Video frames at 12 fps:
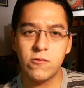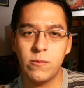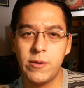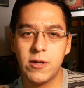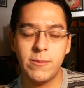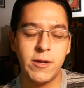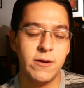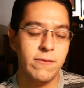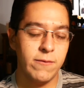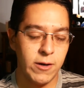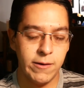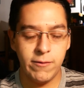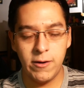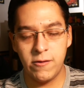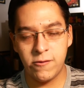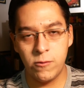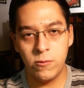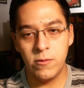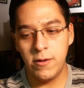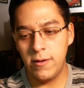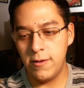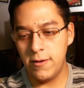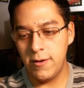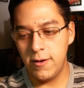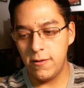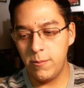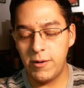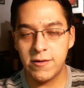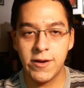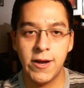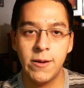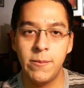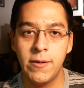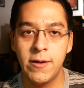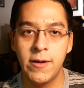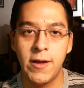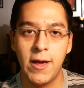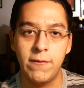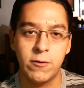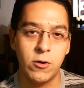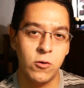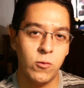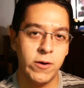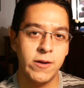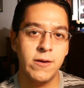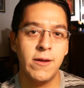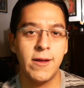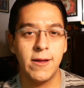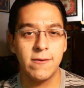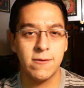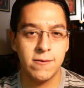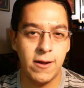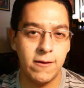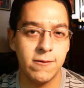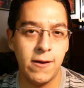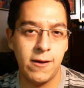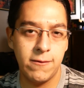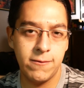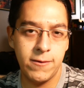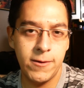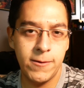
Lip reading: be coming very, very soon. In the meantime, have a good one and stay safe.